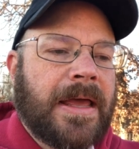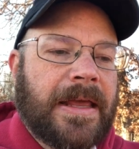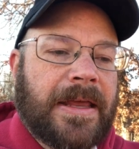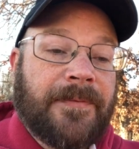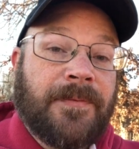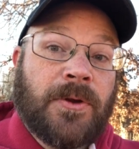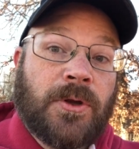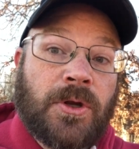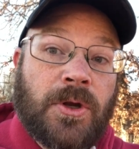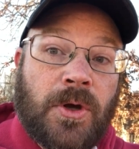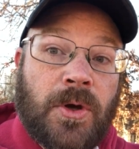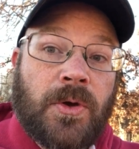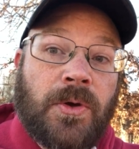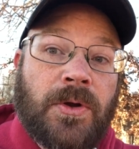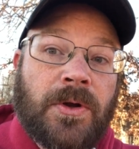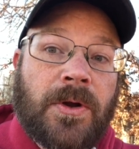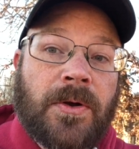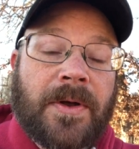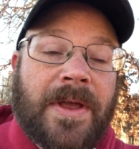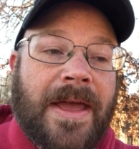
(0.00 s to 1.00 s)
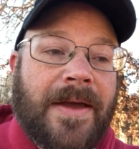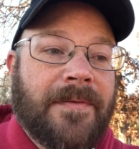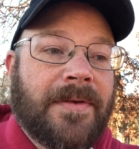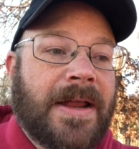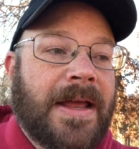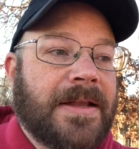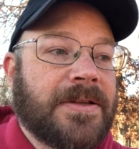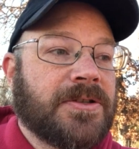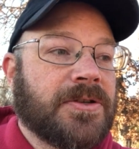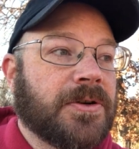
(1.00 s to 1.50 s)
if you do, you know Kevin
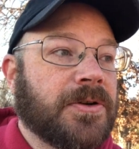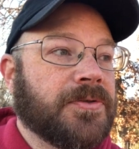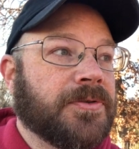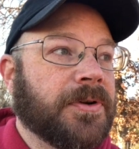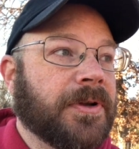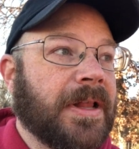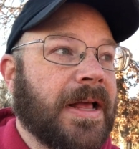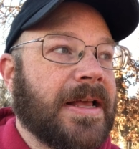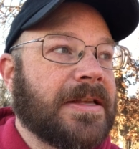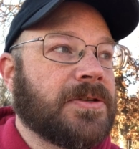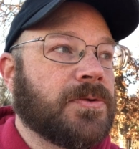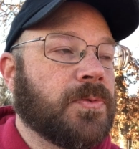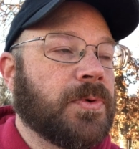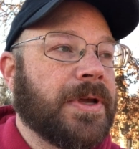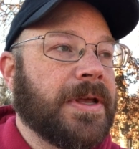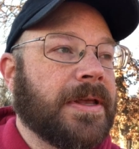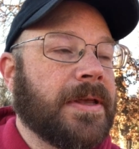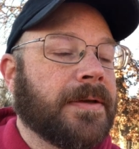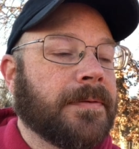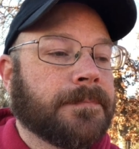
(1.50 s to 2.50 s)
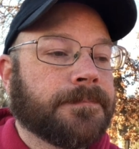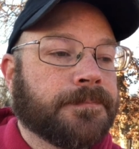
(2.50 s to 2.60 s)
had surgery last week